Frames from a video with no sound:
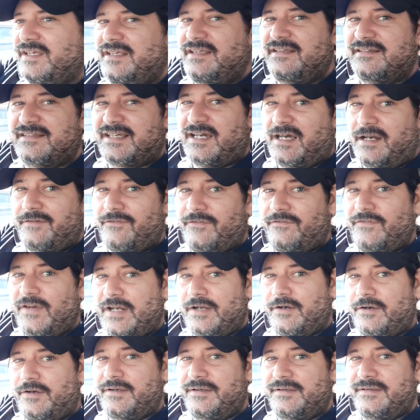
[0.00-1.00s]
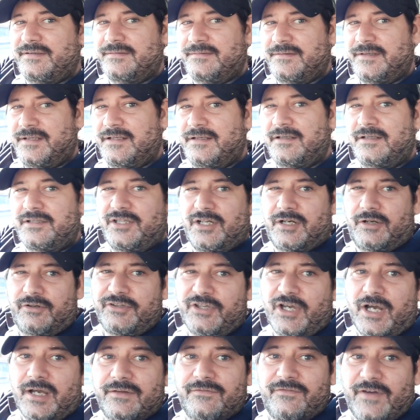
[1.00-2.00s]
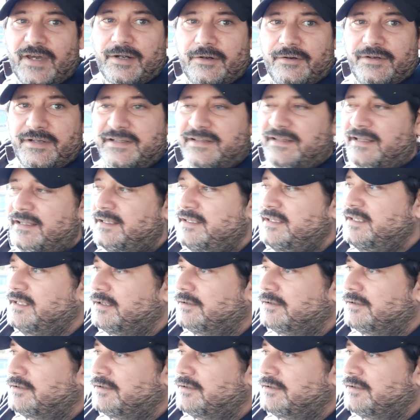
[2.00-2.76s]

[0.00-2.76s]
he is kind of a veteran, you know, young veteran, you